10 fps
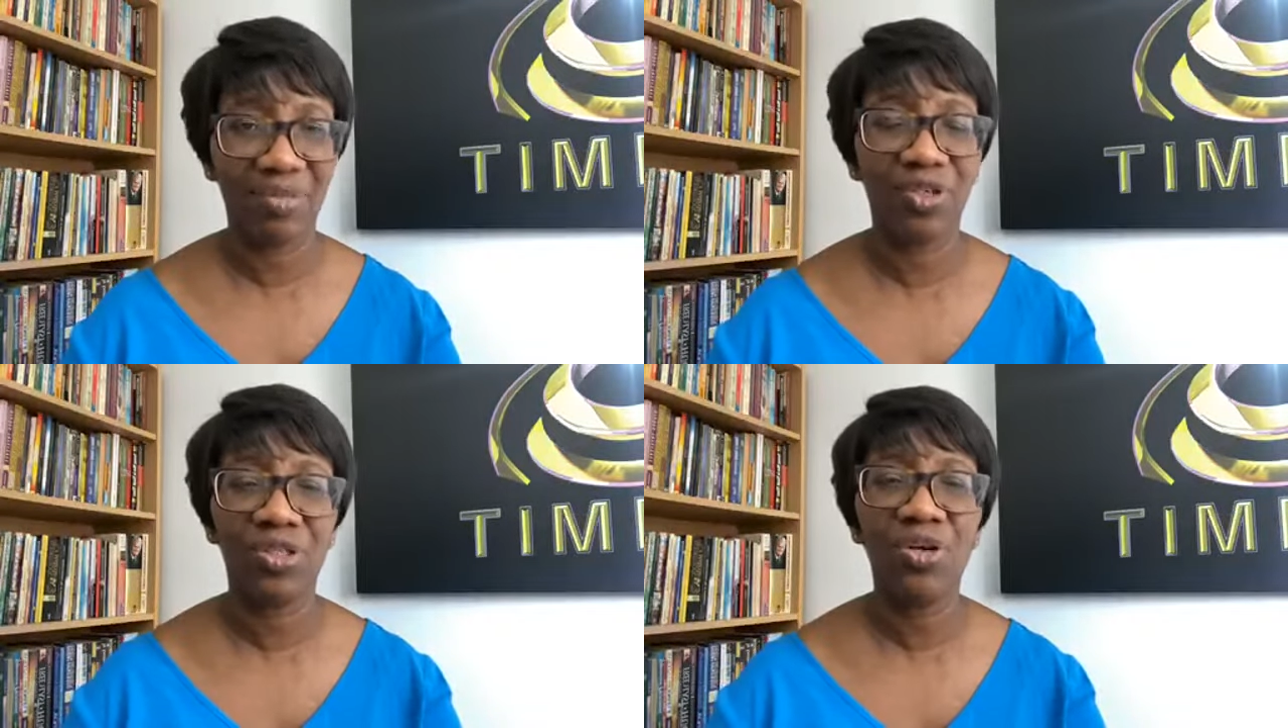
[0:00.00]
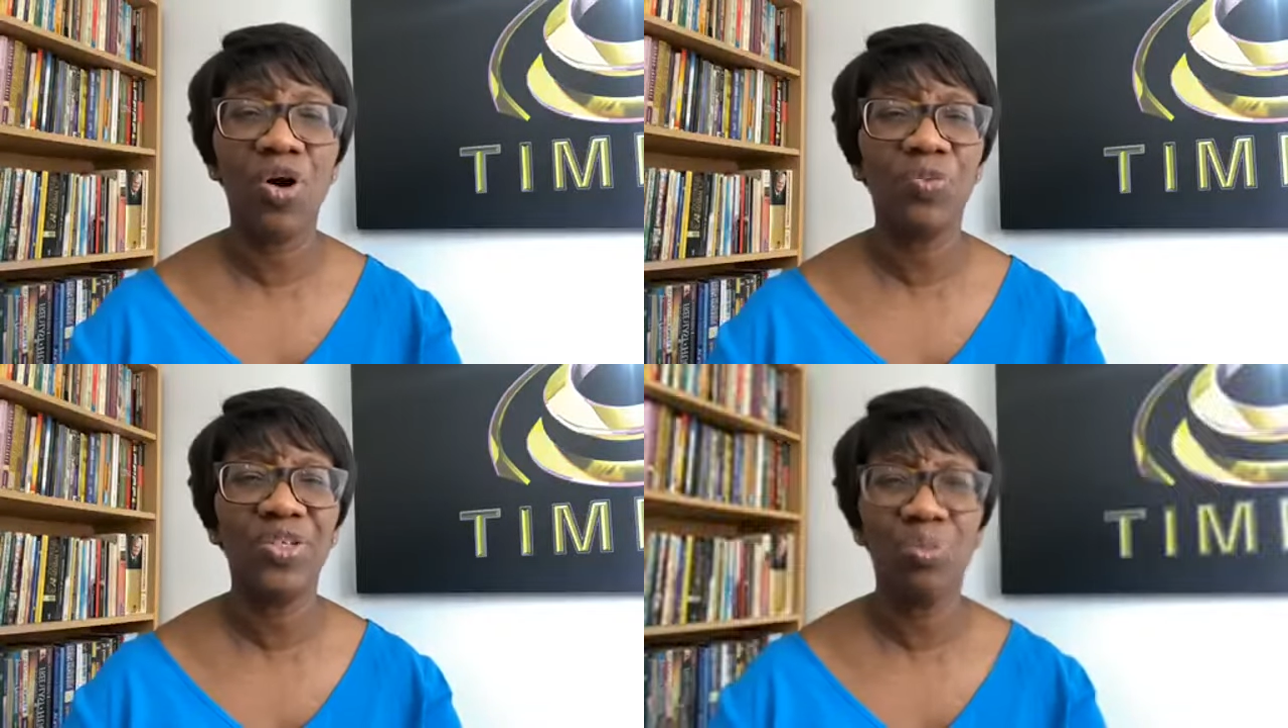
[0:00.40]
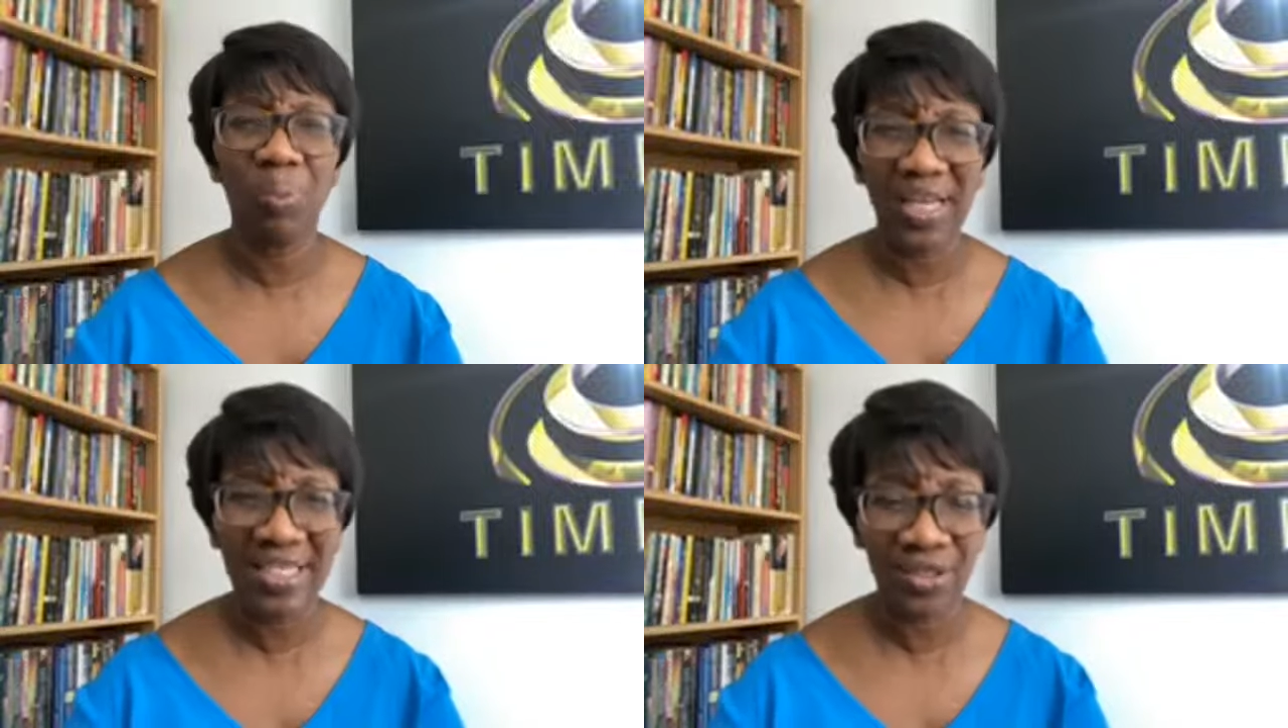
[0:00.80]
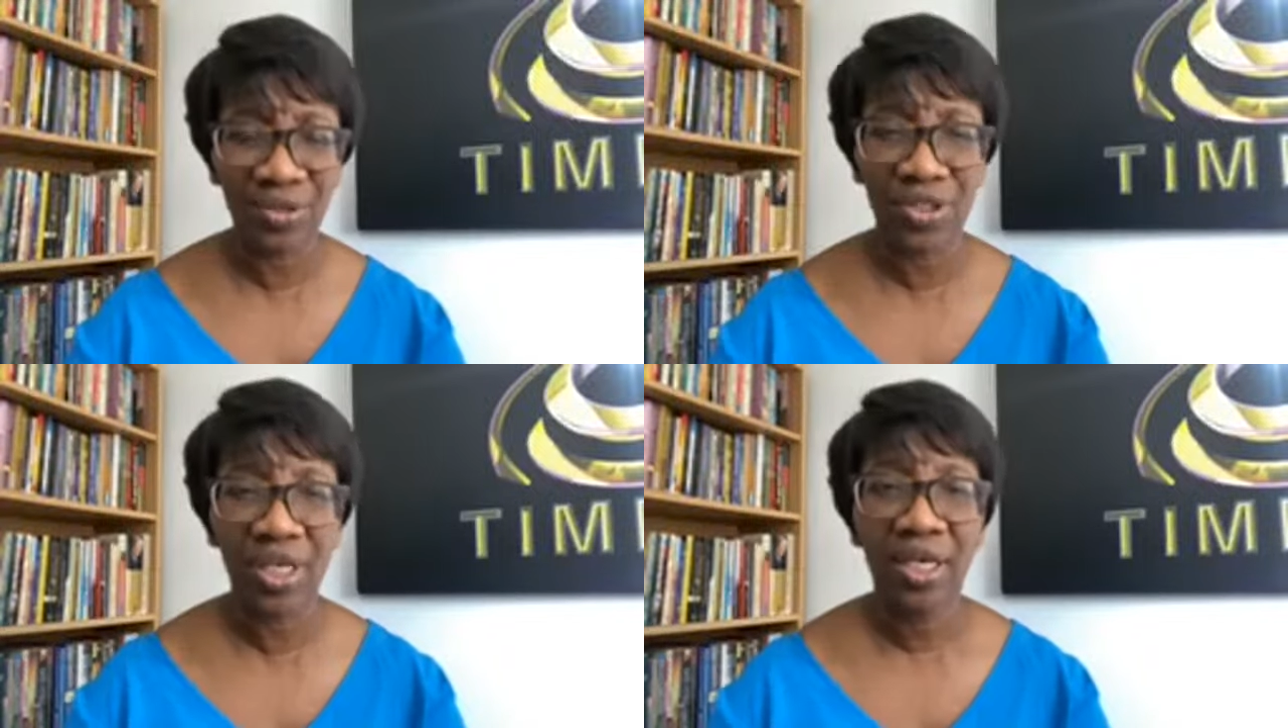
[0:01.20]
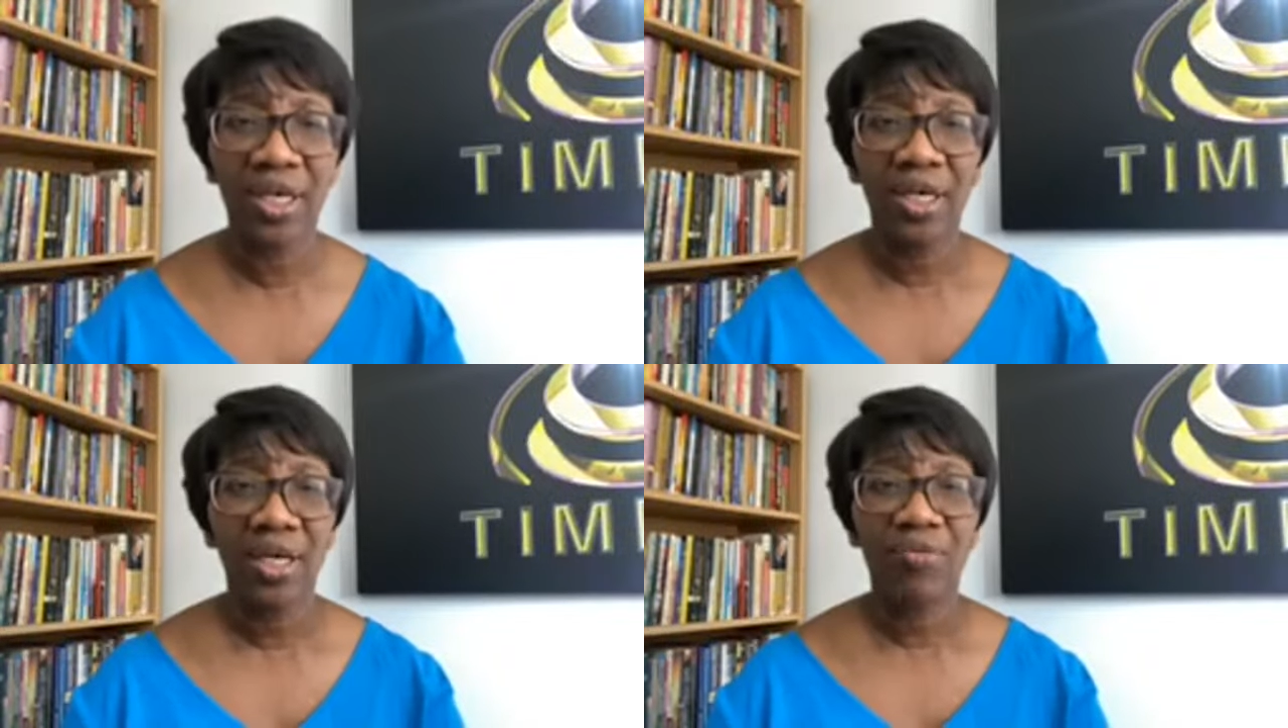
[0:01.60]
Because God, when you bless us,
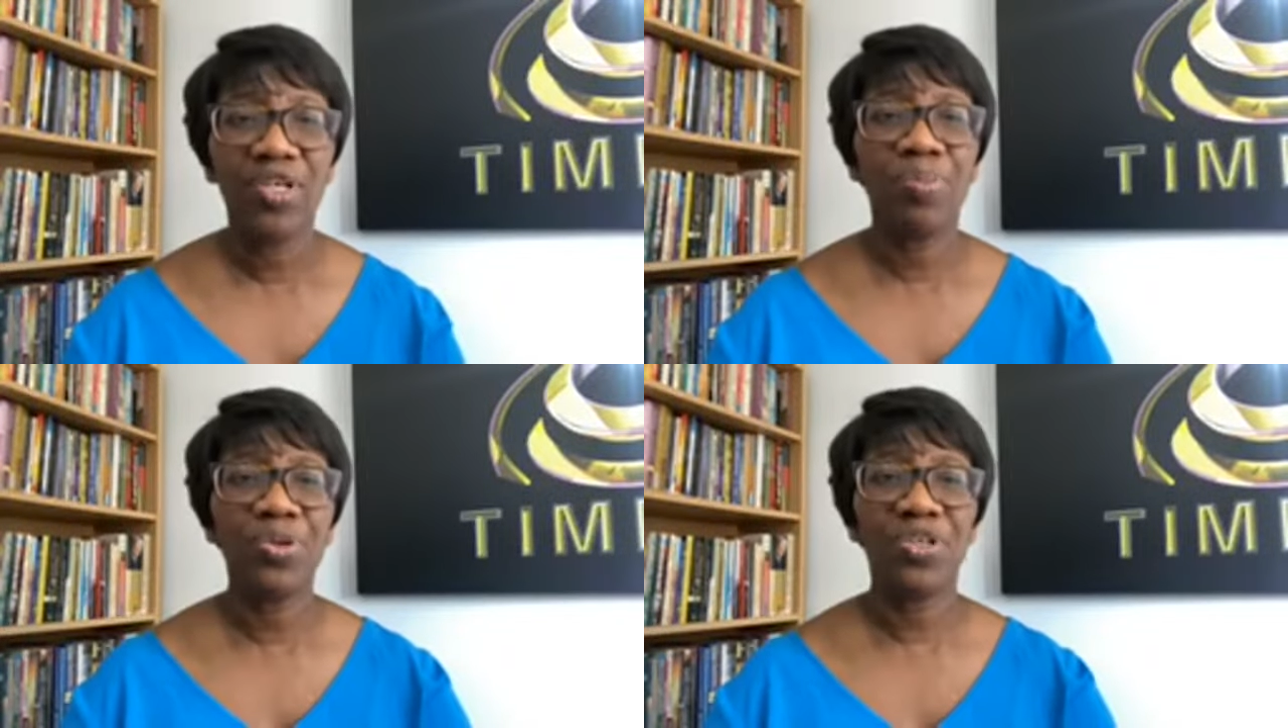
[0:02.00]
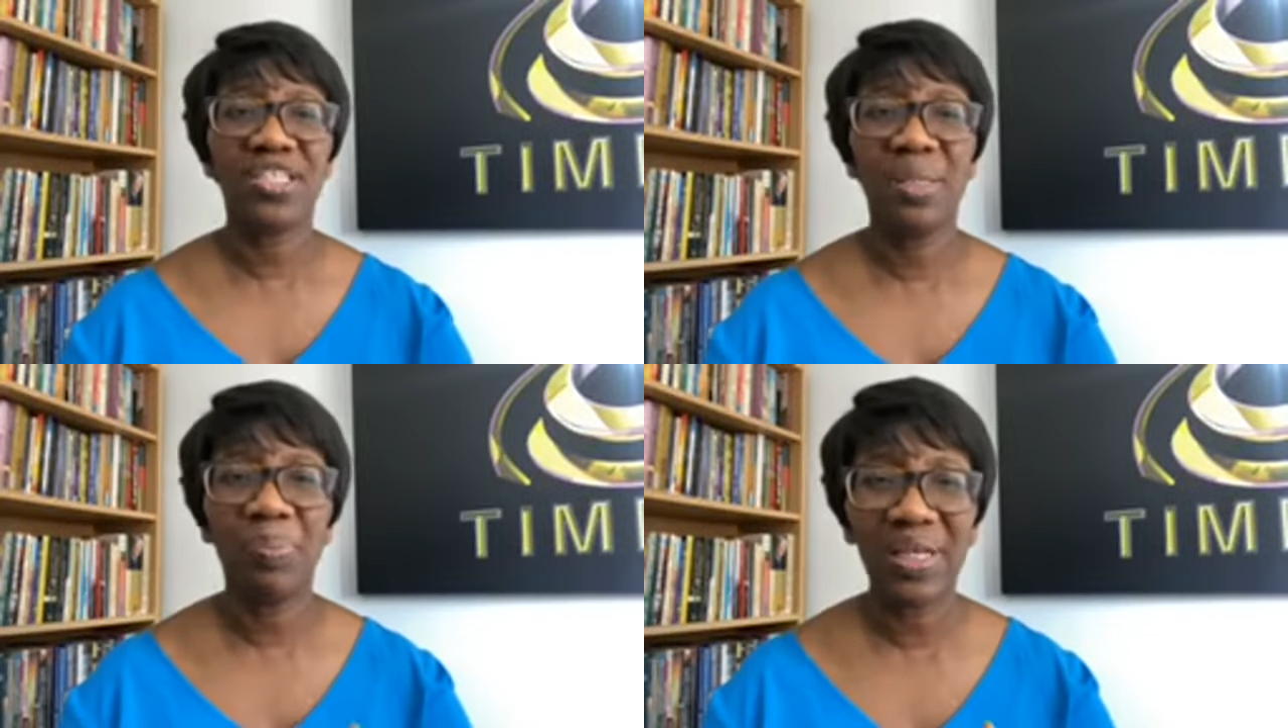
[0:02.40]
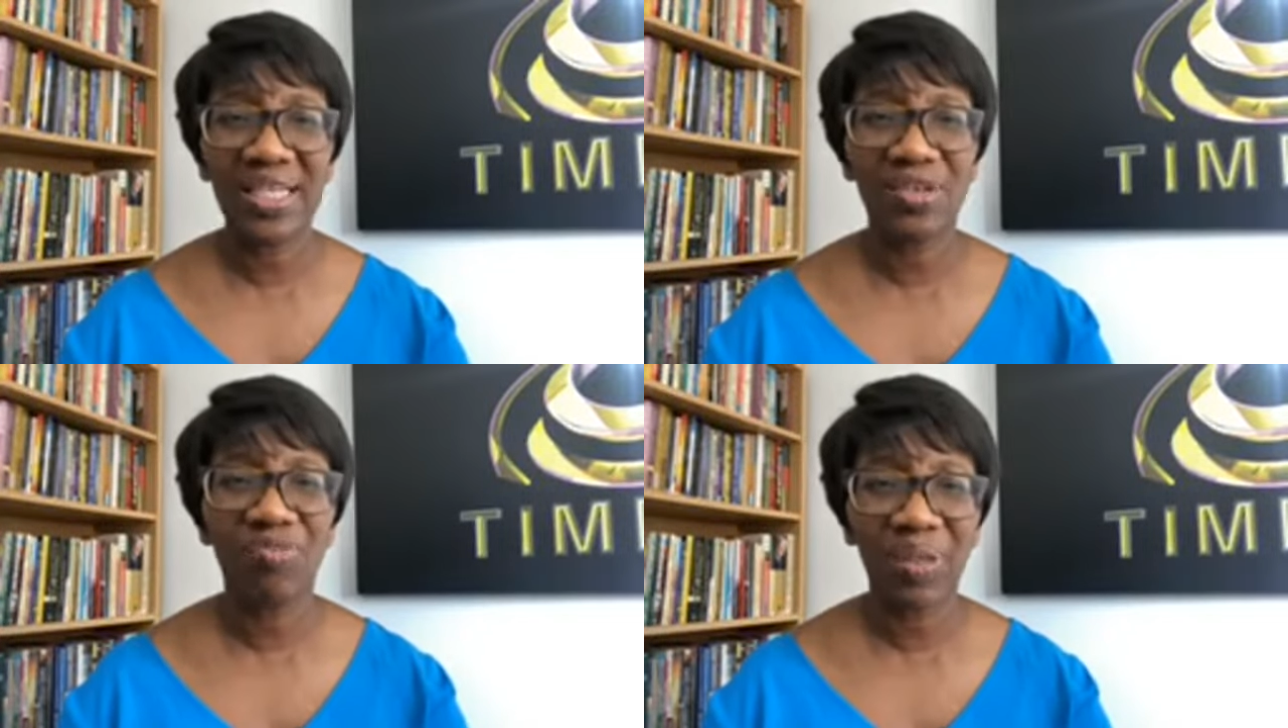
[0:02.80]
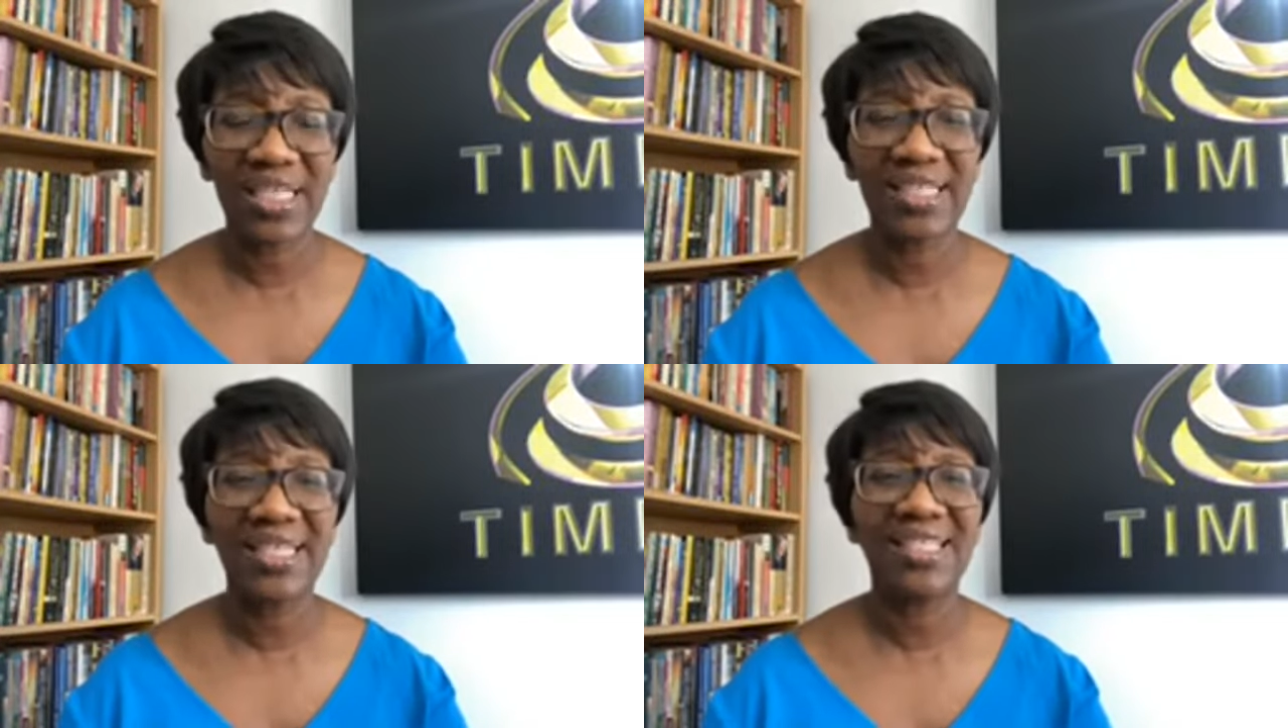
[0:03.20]
when you put us in a place of blessing,